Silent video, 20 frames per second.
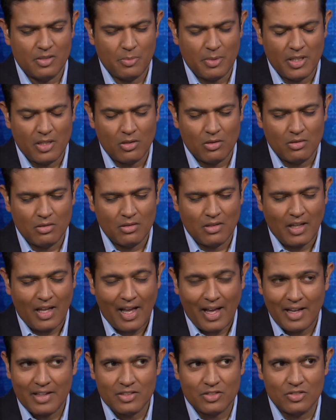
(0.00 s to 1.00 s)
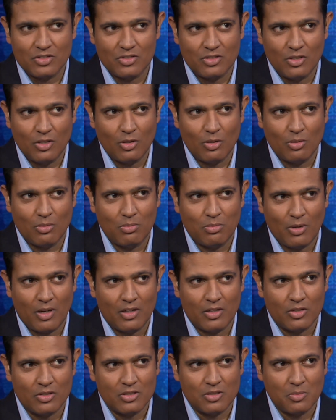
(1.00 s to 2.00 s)
beetle has no
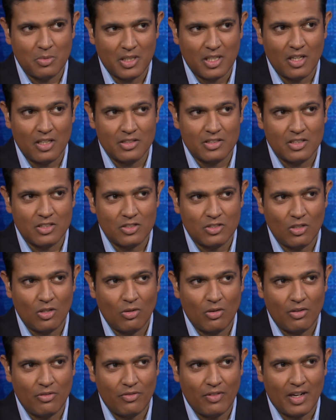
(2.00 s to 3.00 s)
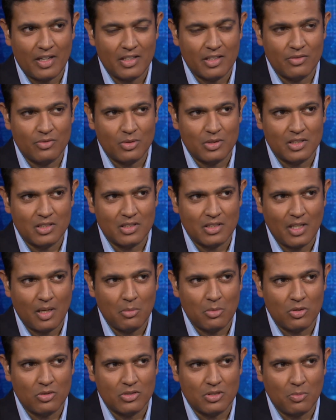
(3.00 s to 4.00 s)
predators because it's so effective with this chemical